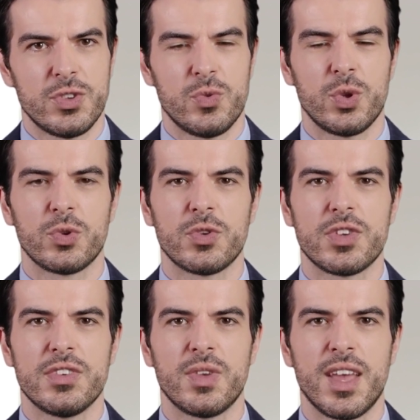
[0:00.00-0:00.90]
to
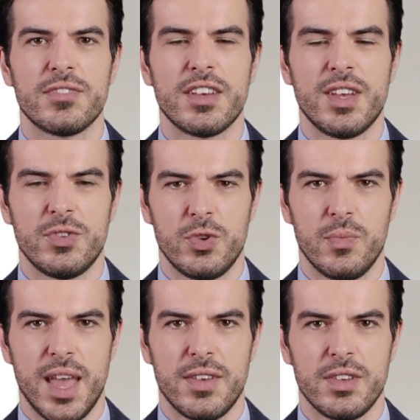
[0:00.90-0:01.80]
increase the lifetime of your
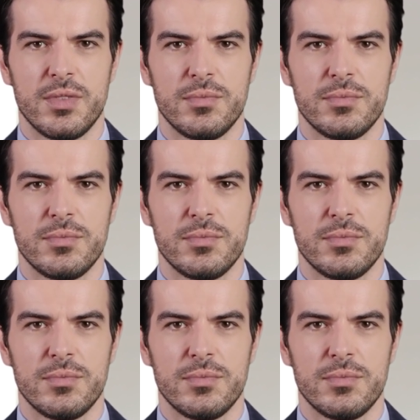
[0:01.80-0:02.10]
battery.